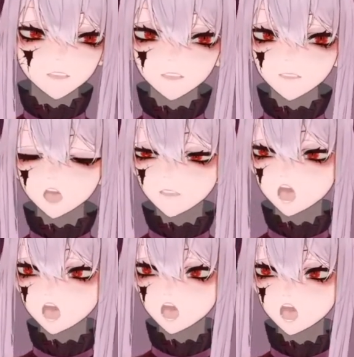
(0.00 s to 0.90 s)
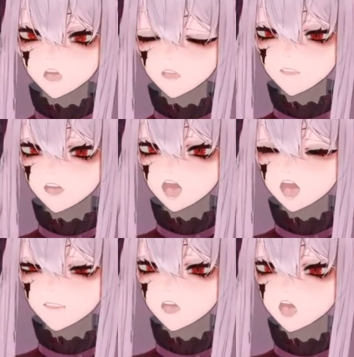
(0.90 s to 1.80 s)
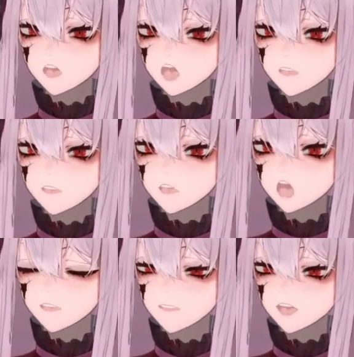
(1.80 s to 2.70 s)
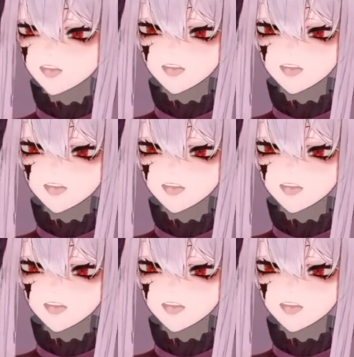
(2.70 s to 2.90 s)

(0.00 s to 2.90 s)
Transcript: To feed my ego so we can get started with the stream.